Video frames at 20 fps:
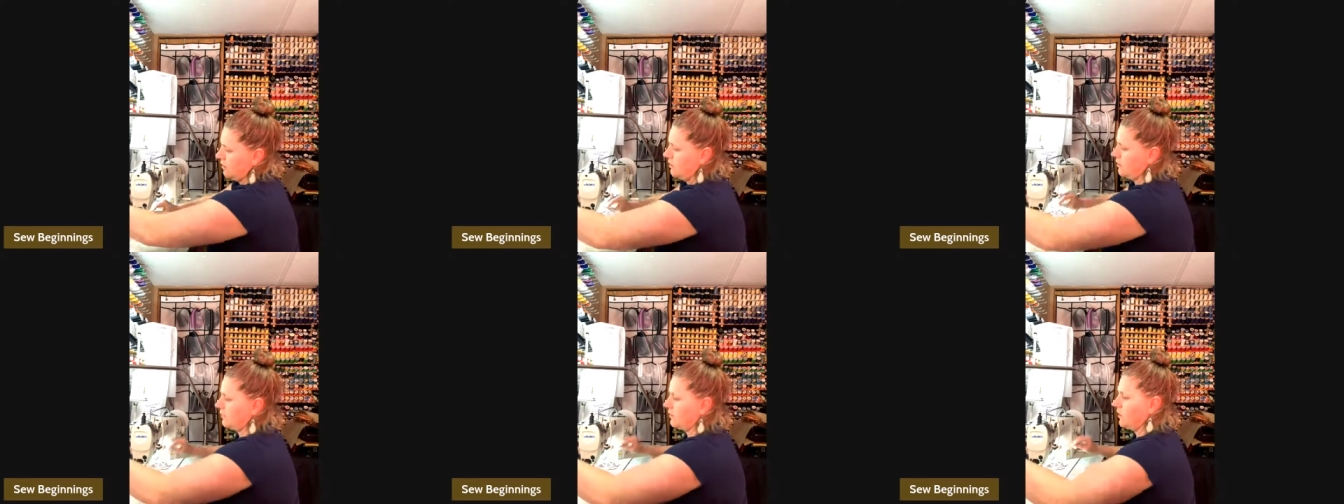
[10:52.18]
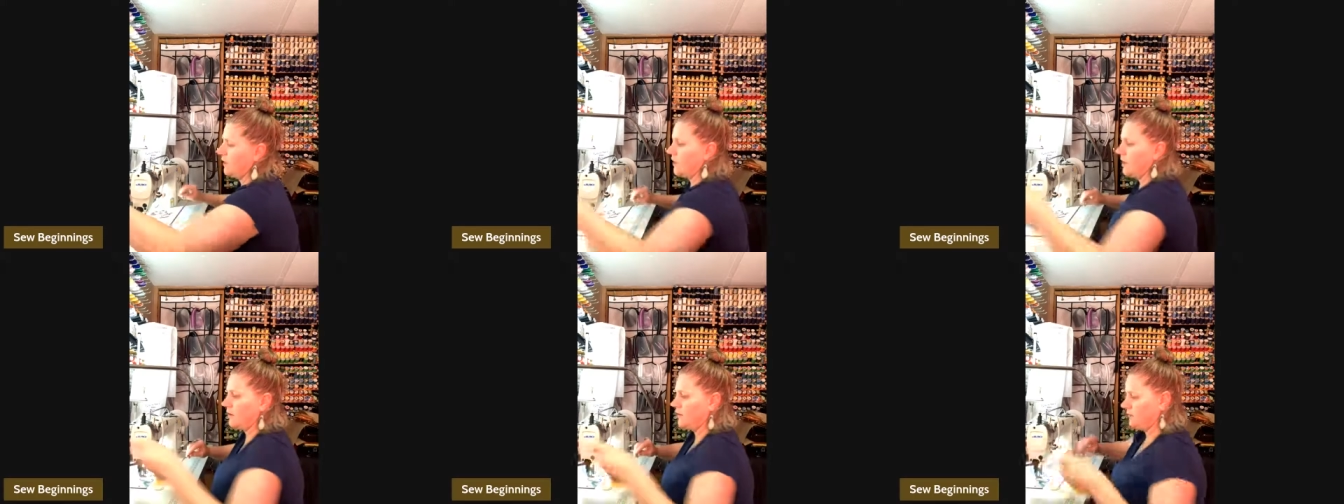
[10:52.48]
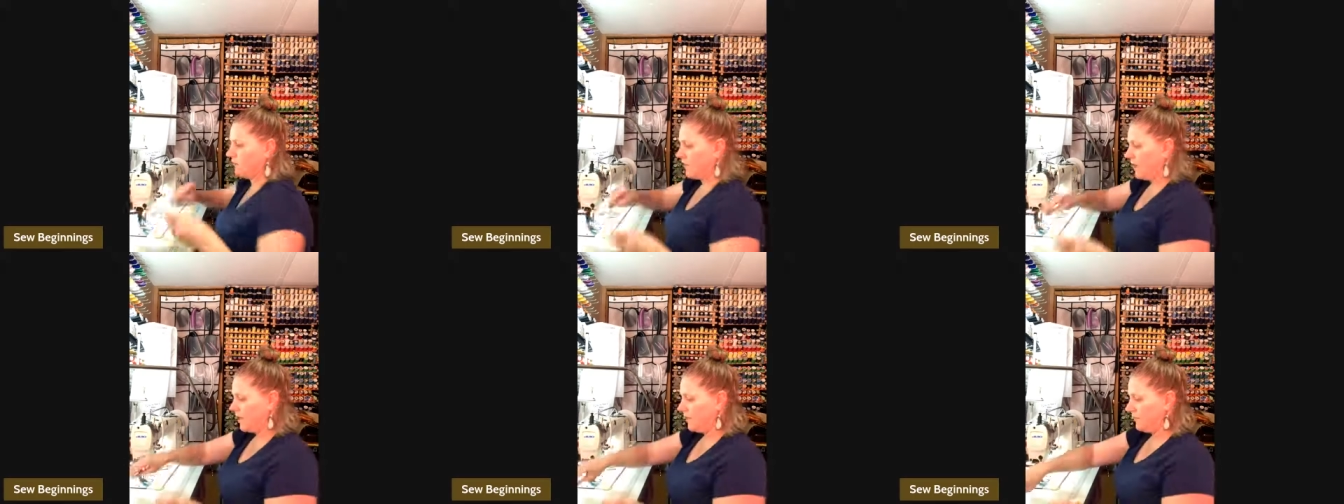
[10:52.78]

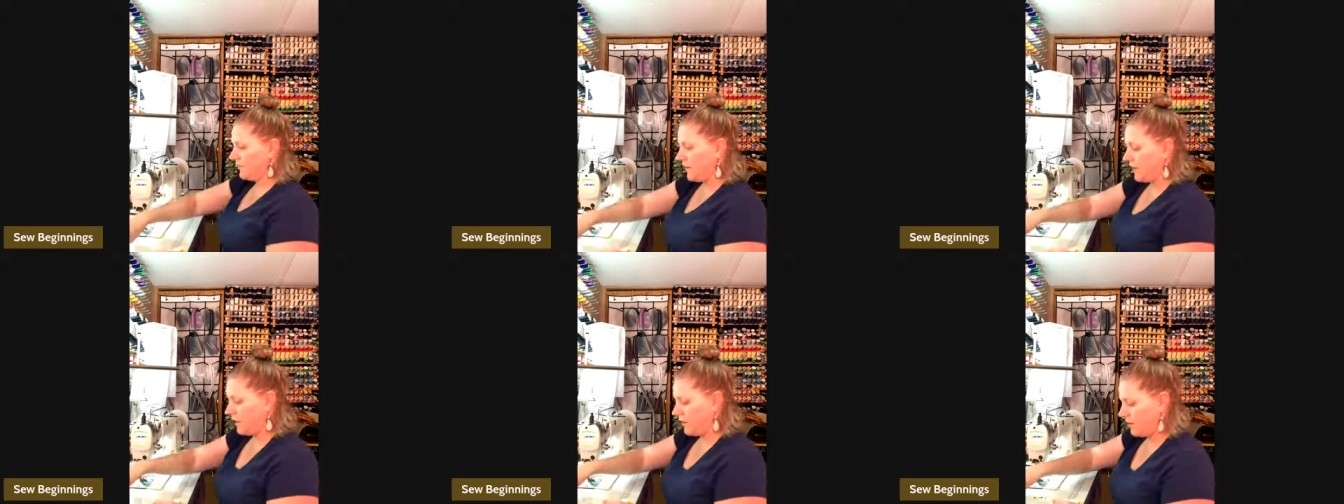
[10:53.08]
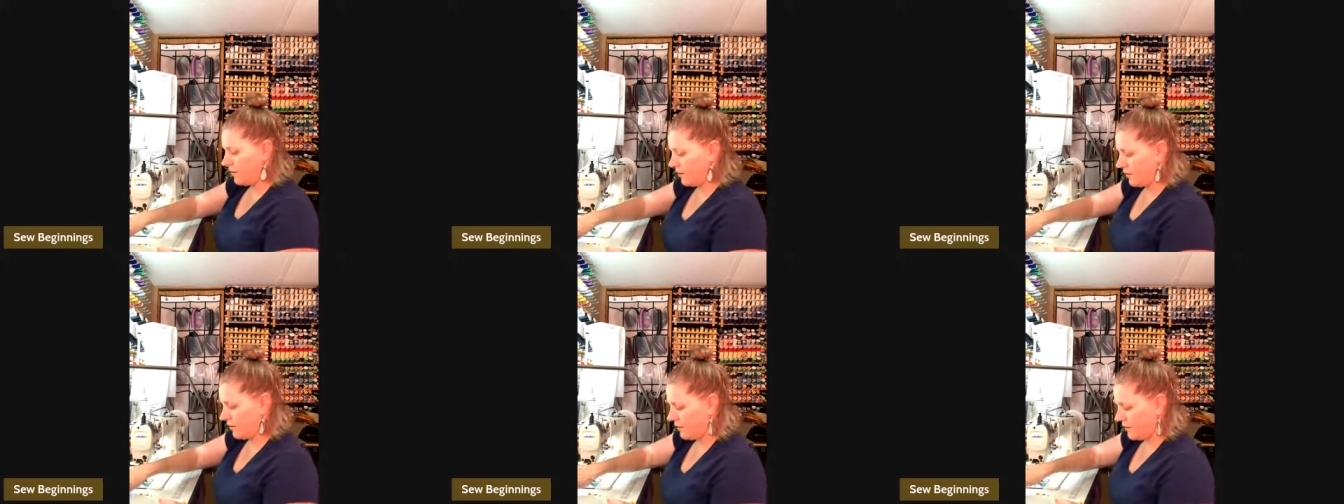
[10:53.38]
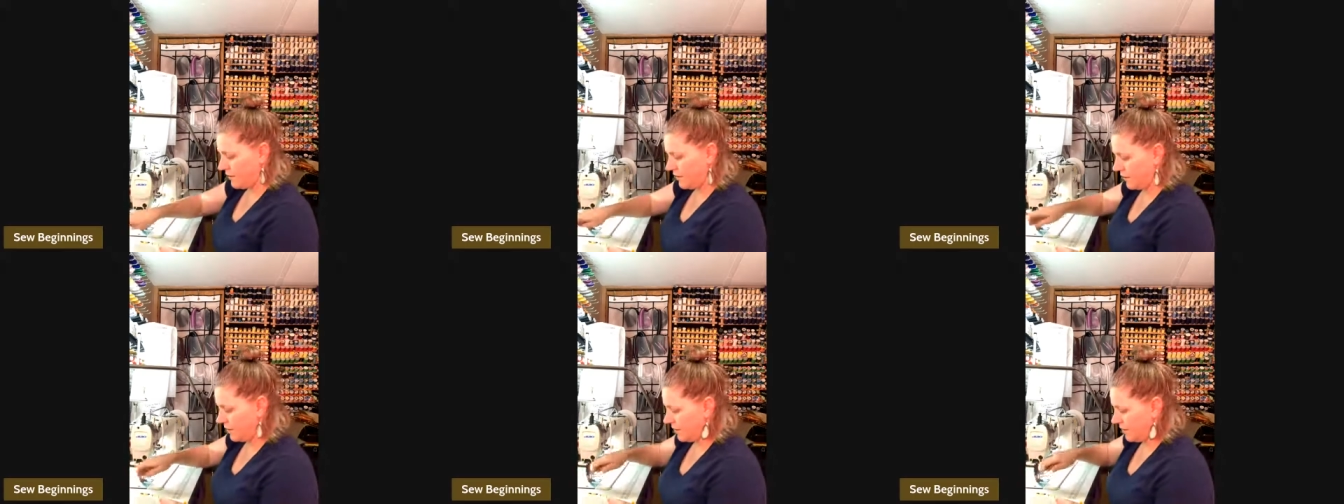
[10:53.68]
Okay, got that
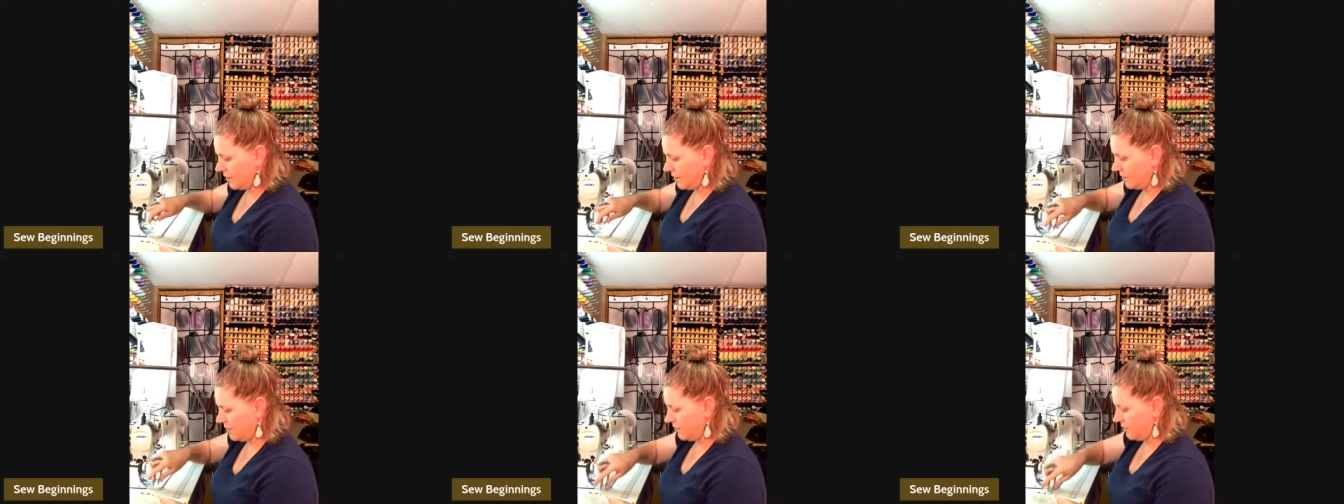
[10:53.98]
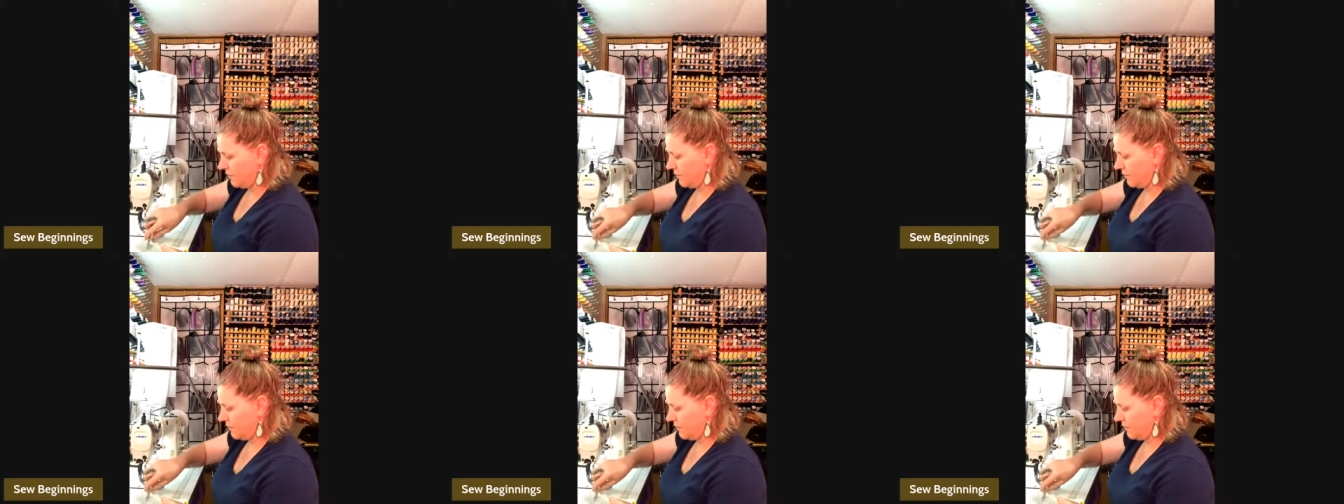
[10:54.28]
on there.